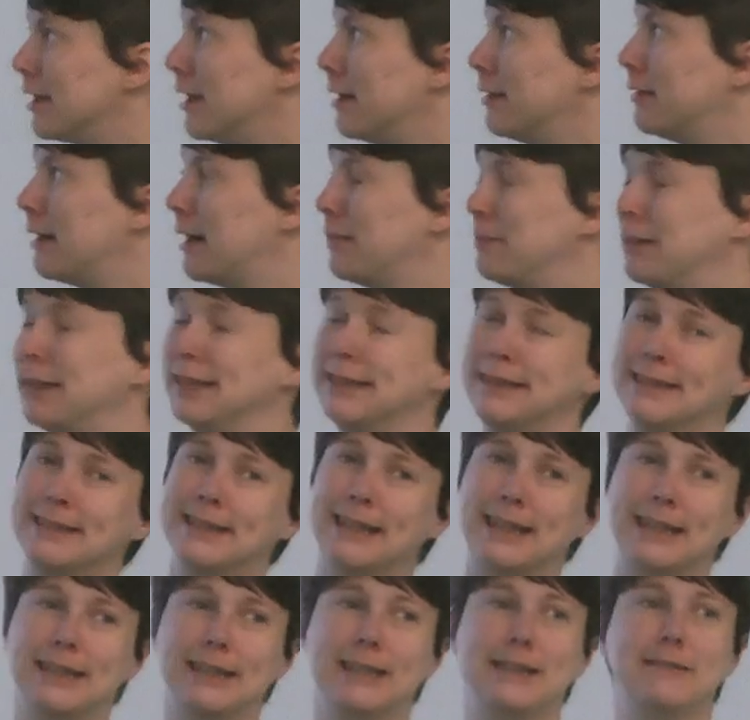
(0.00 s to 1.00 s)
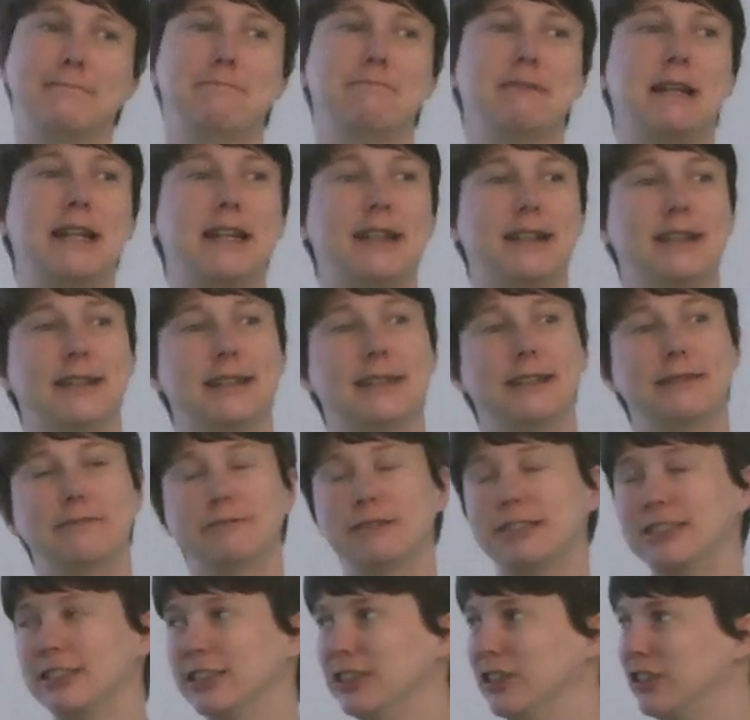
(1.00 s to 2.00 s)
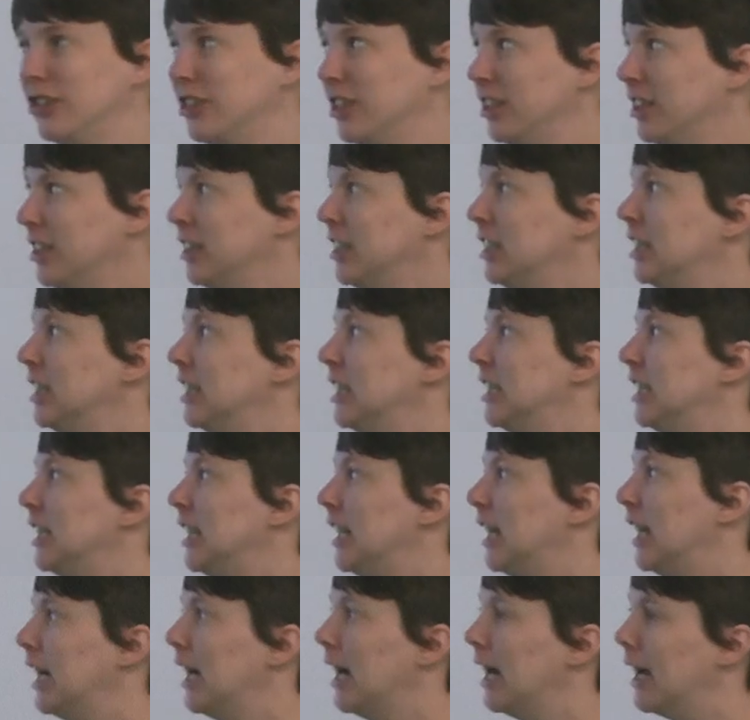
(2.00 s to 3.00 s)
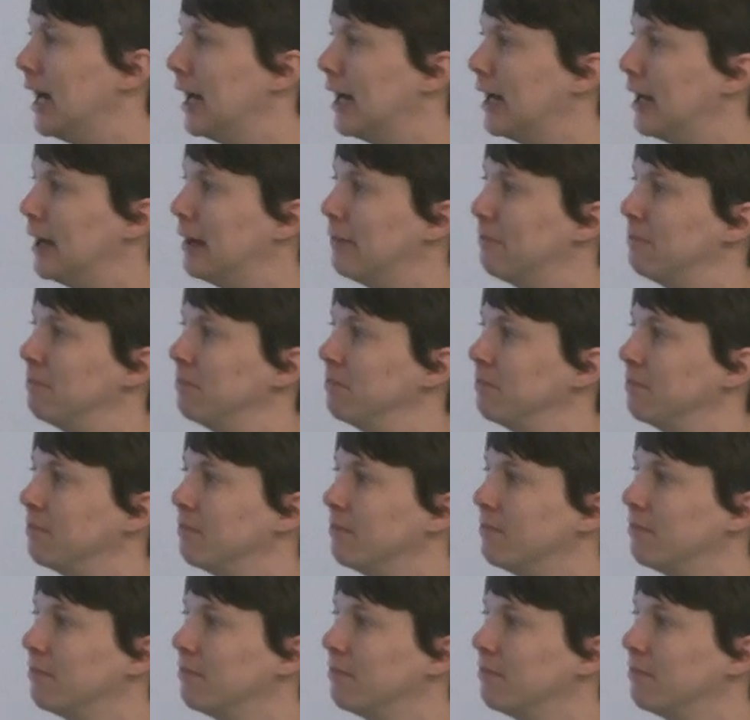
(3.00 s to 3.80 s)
so I'm a designer, maker and researcher, um,